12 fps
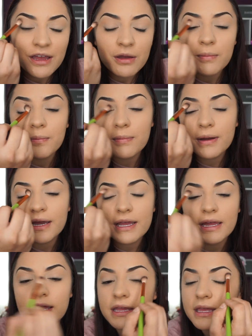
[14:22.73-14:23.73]

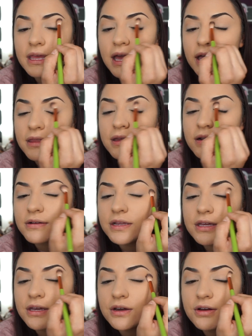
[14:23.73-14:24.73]
But yeah, there
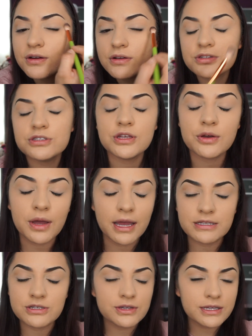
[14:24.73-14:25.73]
you go. So
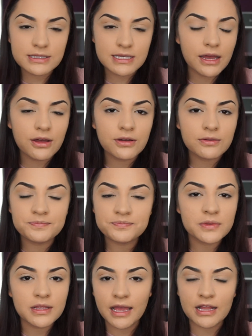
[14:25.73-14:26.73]
as you can tell,
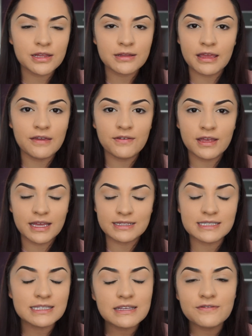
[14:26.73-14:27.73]
it
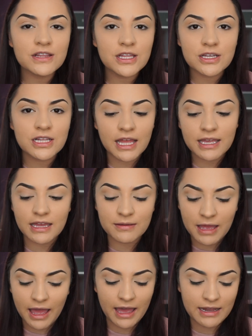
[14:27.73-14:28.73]
doesn't even look like
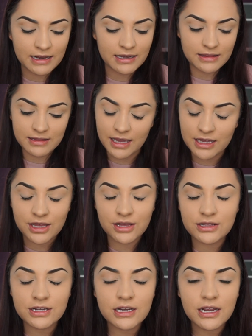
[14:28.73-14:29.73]
I added that
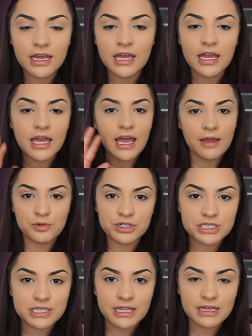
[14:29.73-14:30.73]
color. We're
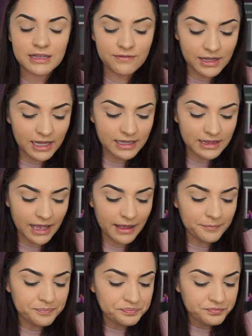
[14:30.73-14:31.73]
just gonna leave it like
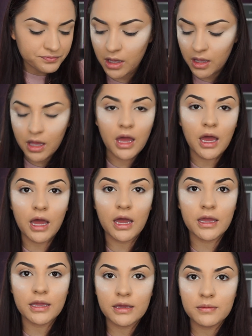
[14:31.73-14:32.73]
that.
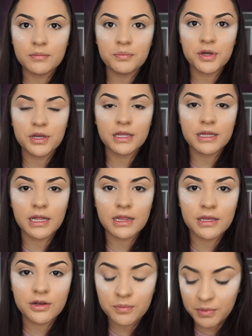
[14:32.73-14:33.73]
I am putting a
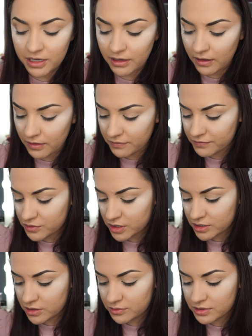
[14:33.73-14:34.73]
little bit of
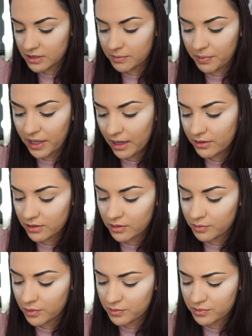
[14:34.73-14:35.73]
translucent powder.
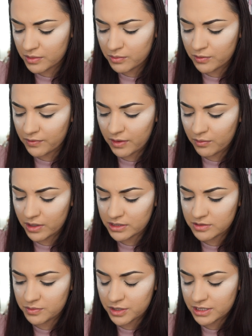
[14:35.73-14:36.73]
We'll remove it
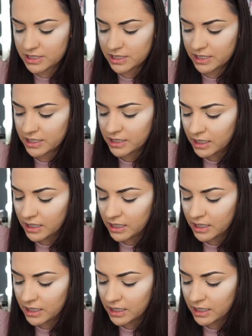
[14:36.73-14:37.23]
once we're done.